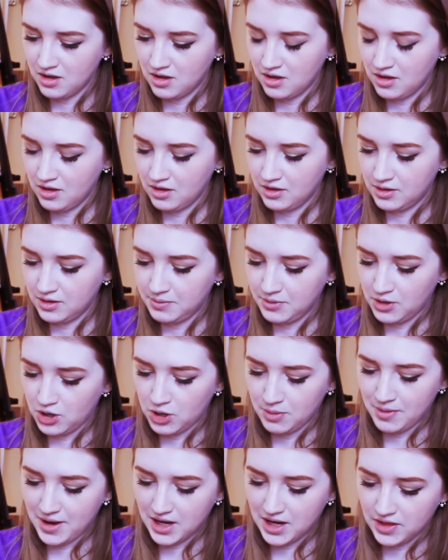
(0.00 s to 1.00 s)
Let's put her
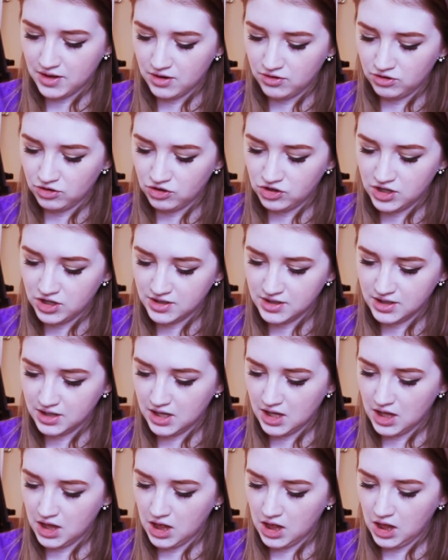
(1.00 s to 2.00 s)
back in there so she doesn't
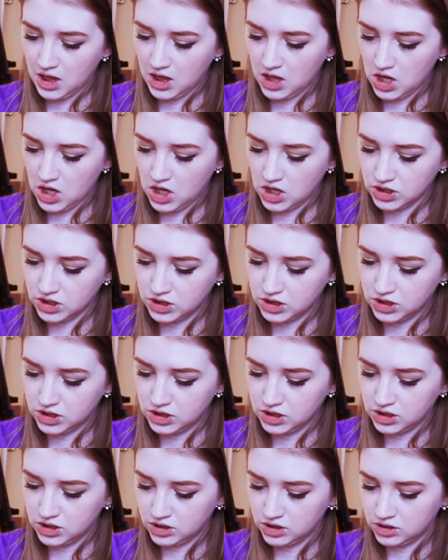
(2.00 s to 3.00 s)
get lost.